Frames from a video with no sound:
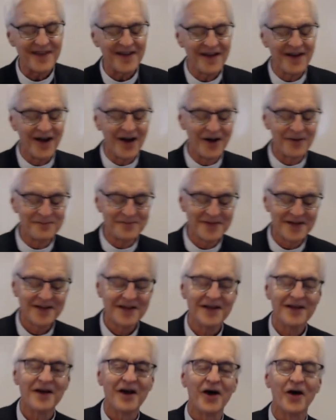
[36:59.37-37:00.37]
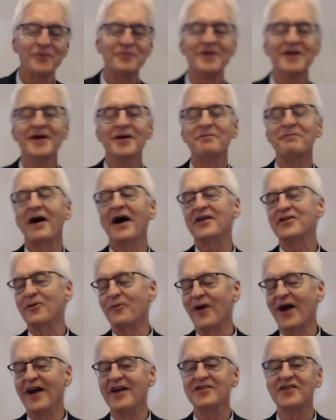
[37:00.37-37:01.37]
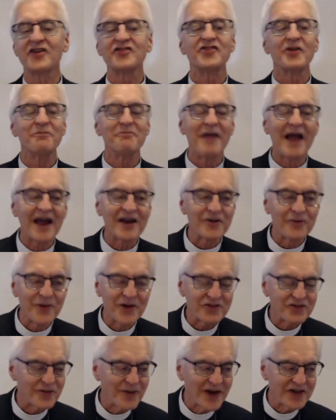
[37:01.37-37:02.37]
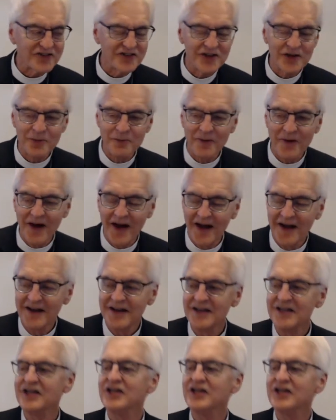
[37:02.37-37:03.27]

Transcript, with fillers: Um, uh, by the way, does it matter what direction you pray?